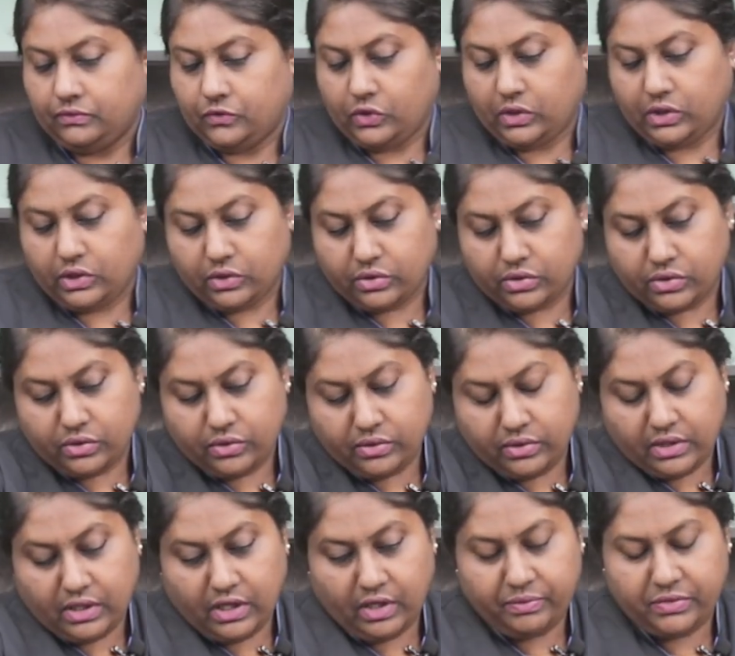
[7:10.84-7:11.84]
So it looks
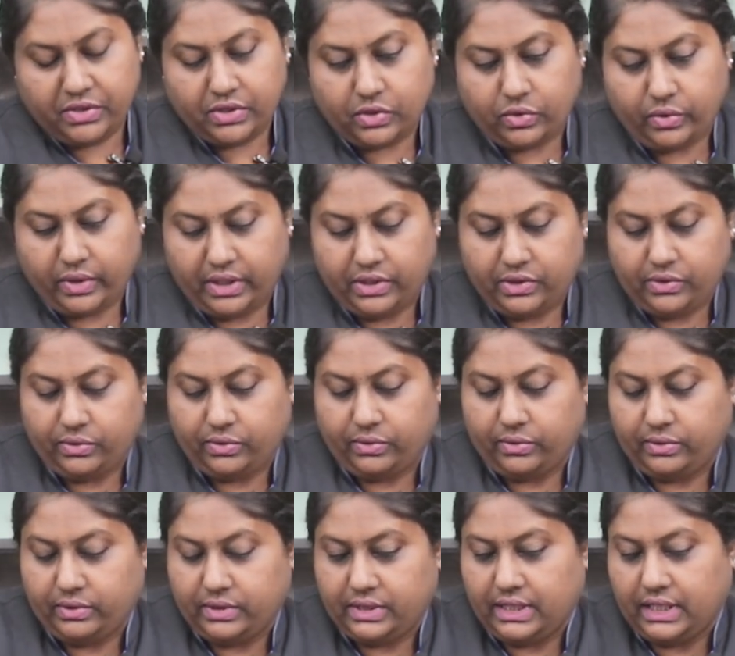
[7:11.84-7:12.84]
good now. I'm just going to
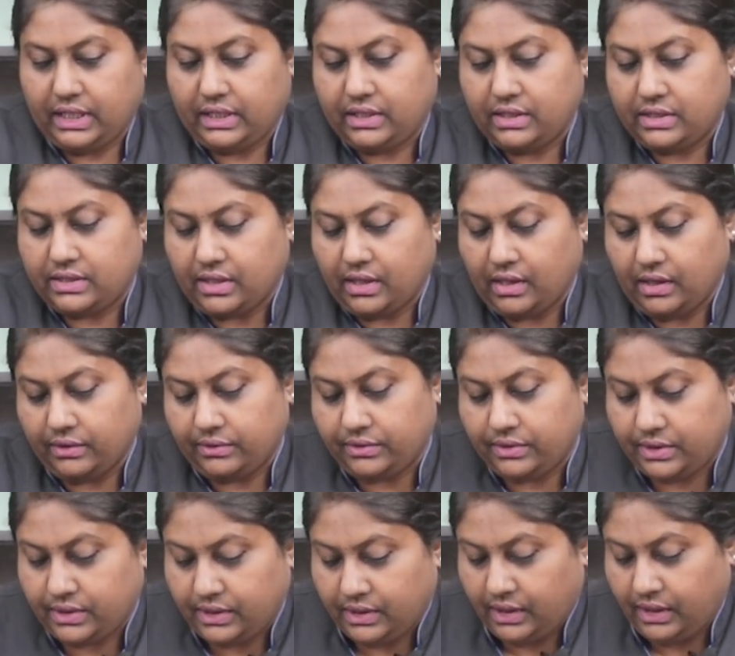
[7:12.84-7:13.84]
take this
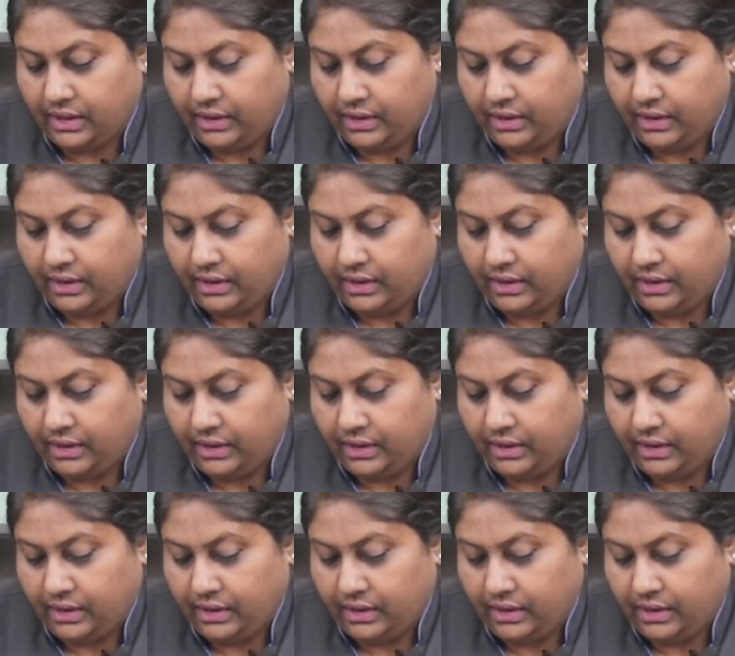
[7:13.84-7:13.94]
out